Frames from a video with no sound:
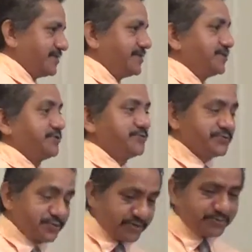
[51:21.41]
the
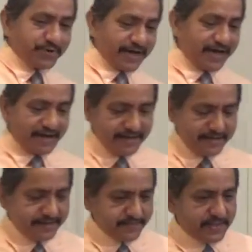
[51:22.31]
reason why,
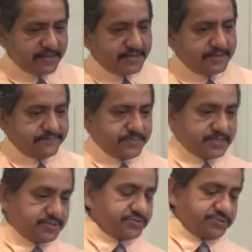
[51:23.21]

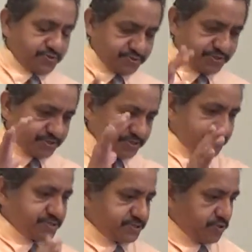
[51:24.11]
so
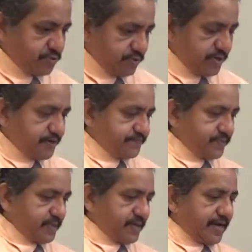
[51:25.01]
so
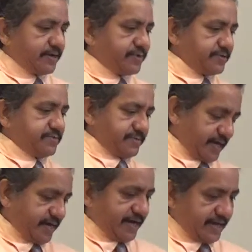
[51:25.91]
I went,
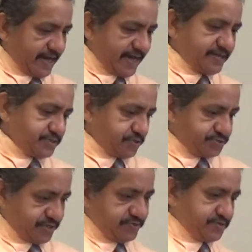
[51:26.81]
I, I had, you know,
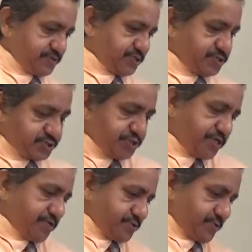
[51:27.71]
several. This is
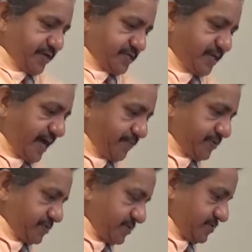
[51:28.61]
years, right? That
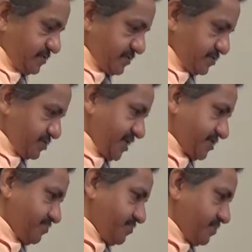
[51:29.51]
happened and this is
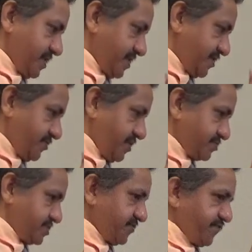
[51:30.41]
like, like I
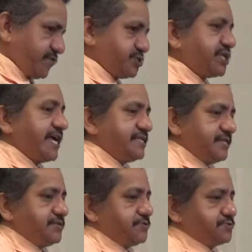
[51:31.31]
would say the first 10
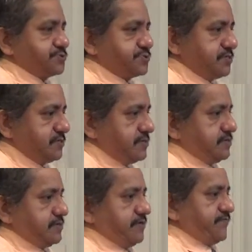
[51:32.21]
years
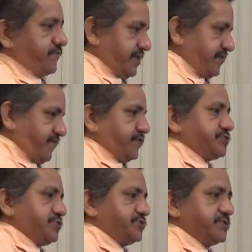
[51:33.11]
of when I
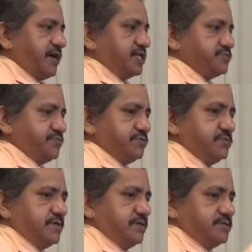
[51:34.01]
first heard the
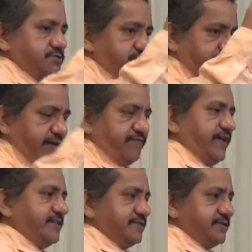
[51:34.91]
gospel to when I
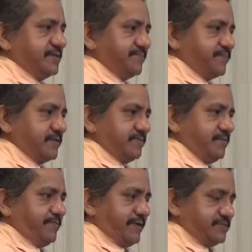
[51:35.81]
finally
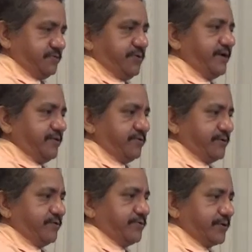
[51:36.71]
me pasé where,
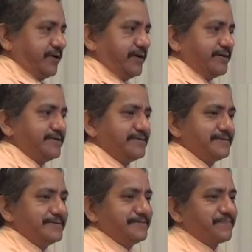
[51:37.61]
whatever you want to call
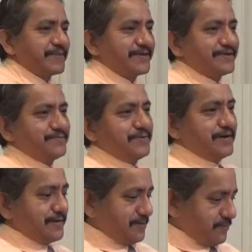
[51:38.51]

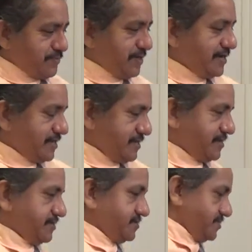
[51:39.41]
it. but, but
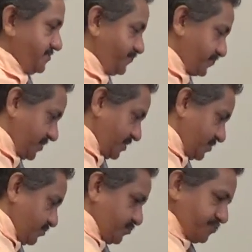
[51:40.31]

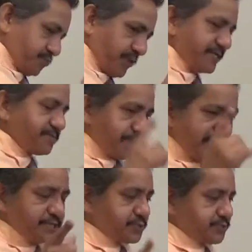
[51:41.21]
one
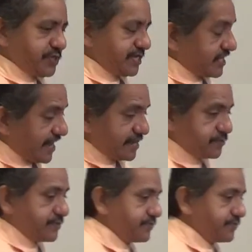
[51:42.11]
major thing, and I hadn't